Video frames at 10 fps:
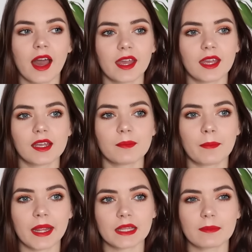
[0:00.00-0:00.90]
I
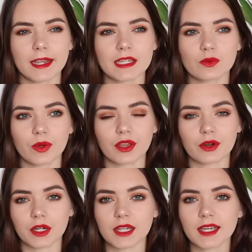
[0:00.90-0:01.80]
mainly paint with
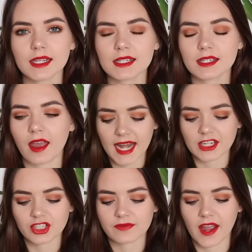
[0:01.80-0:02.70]
acrylics, and
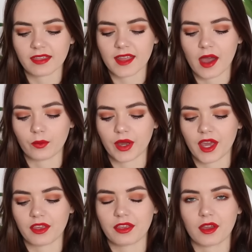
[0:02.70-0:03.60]
I just find that
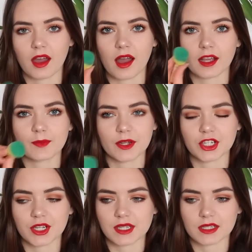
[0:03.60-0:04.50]
with
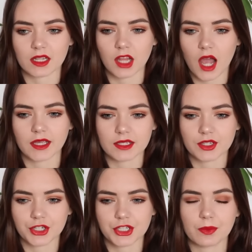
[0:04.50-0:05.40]
sponges it's a lot
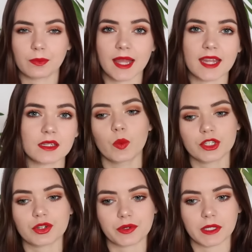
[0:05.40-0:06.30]
easier to blend,
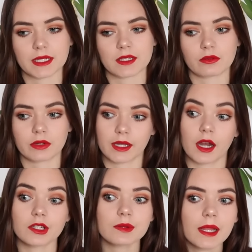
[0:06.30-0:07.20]
which acrylics are really
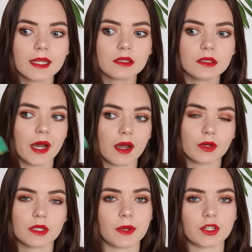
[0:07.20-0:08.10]
hard to blend, but
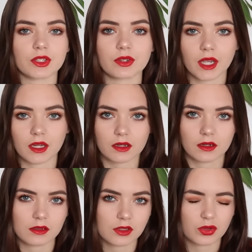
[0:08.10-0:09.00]
with sponges you can
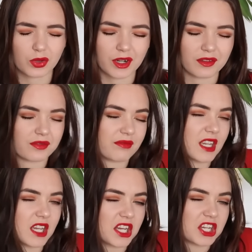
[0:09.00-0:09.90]
sort of
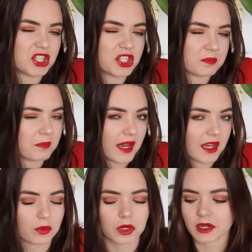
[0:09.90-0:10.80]
ish
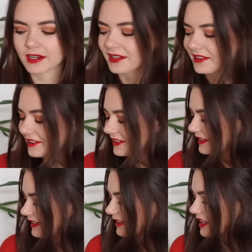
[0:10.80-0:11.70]
make it work.
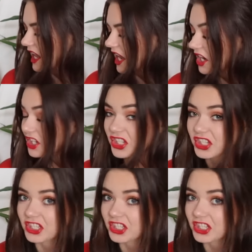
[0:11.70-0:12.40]
Ish.